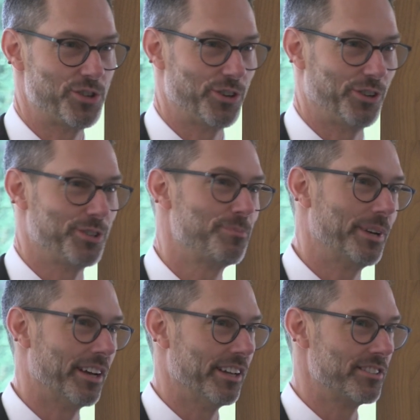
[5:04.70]
journals
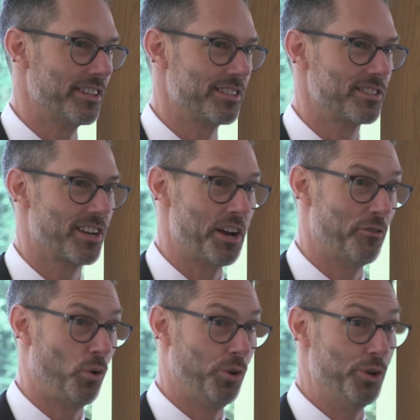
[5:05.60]
because it's kind of
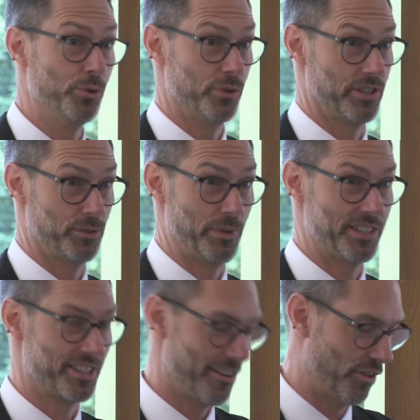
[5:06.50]
old news since we
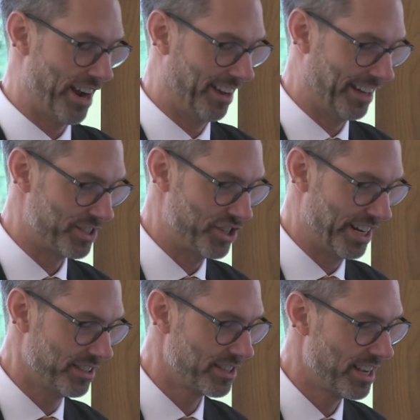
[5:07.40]
discovered ALS
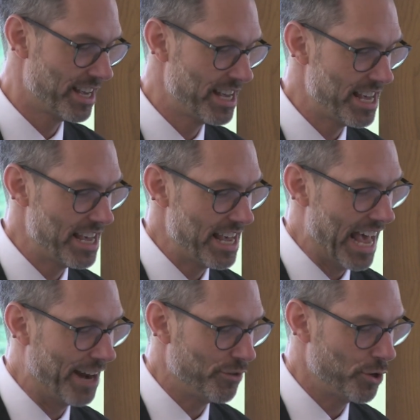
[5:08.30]
genes.
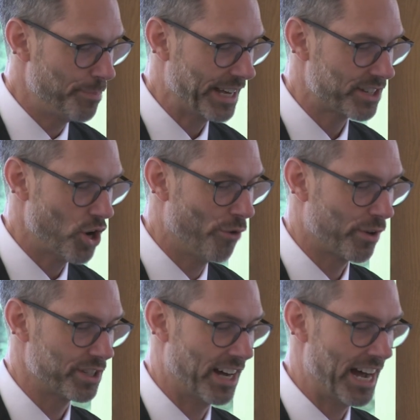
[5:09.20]
And if you depict
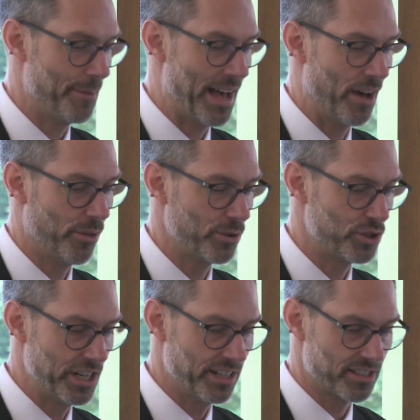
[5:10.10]
over time how those
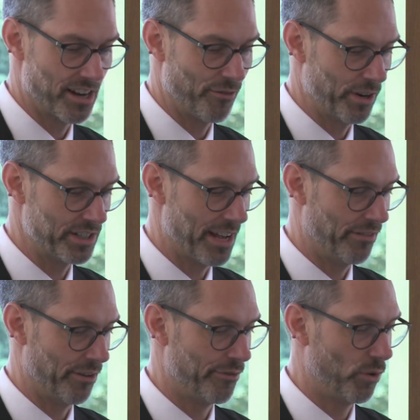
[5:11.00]
gene discoveries have
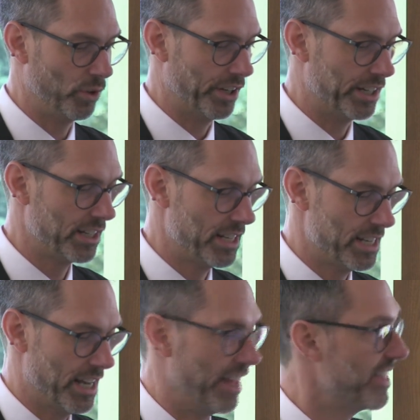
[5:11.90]
unfolded,
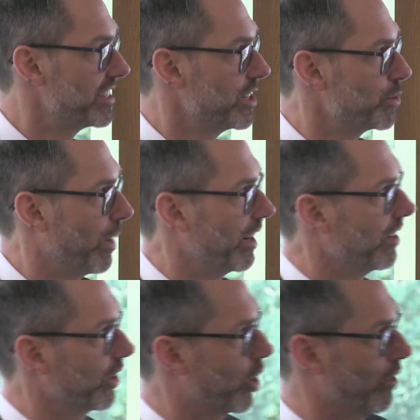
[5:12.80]
uh, this is what
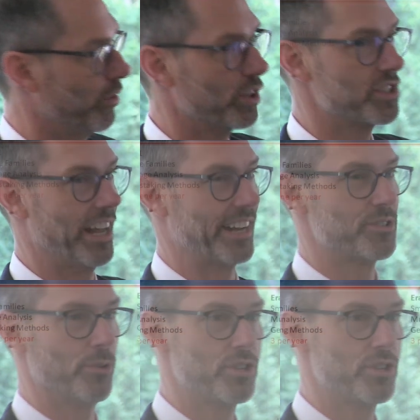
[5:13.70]
the curve looks like. So